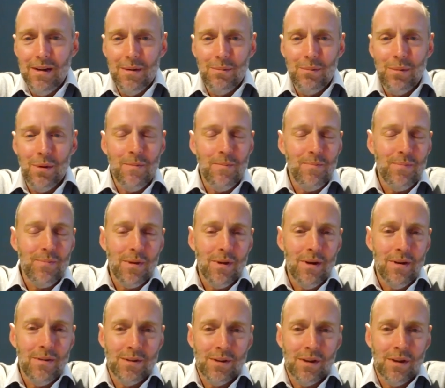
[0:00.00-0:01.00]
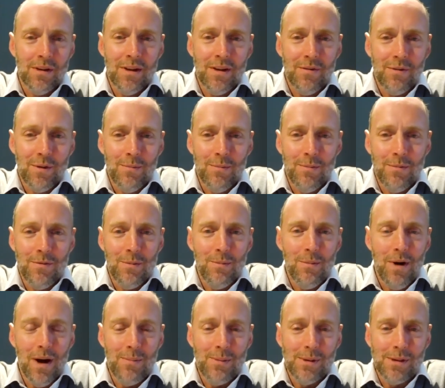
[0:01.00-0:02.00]
But certainly from, from
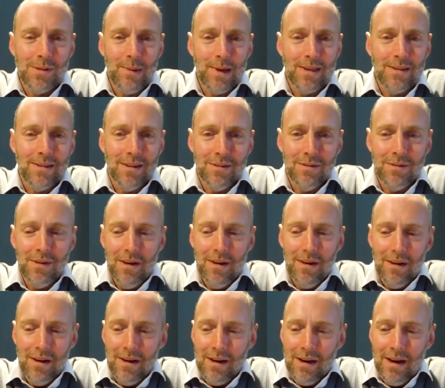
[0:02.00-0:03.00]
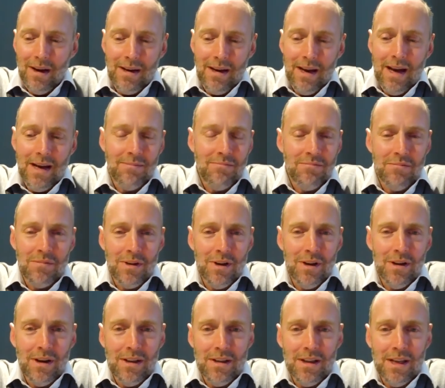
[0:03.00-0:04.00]
my perspective, a, again,
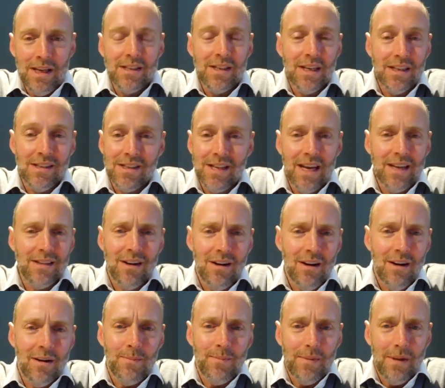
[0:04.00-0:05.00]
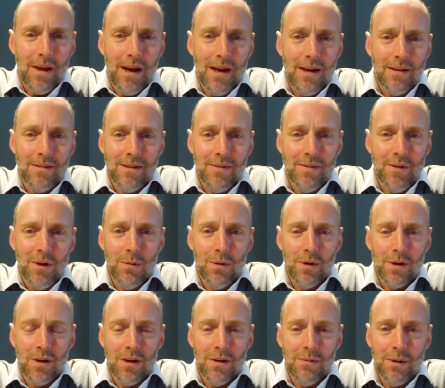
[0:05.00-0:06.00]
it, these things take time. And if you
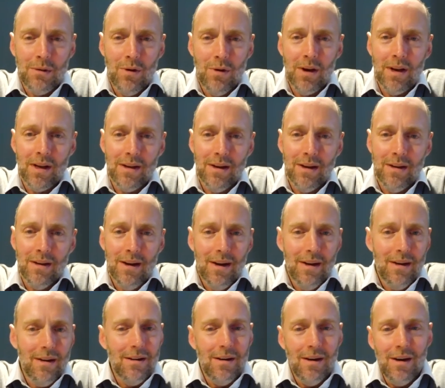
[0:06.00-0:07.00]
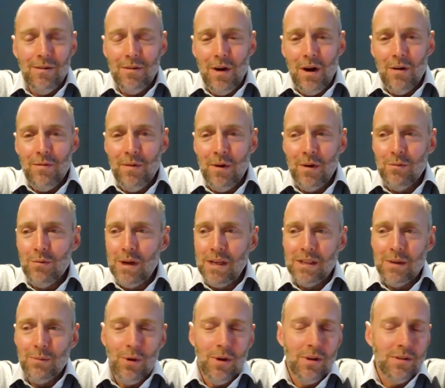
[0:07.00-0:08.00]
were going to be running a, a, a
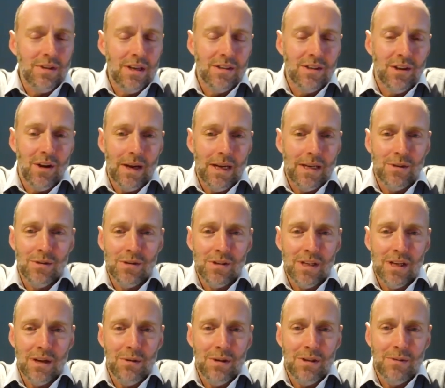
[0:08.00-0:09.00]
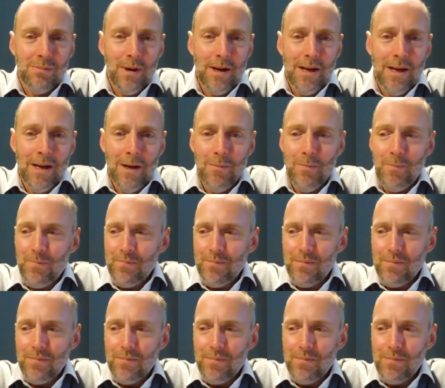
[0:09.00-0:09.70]
fundraising process going into a Series B,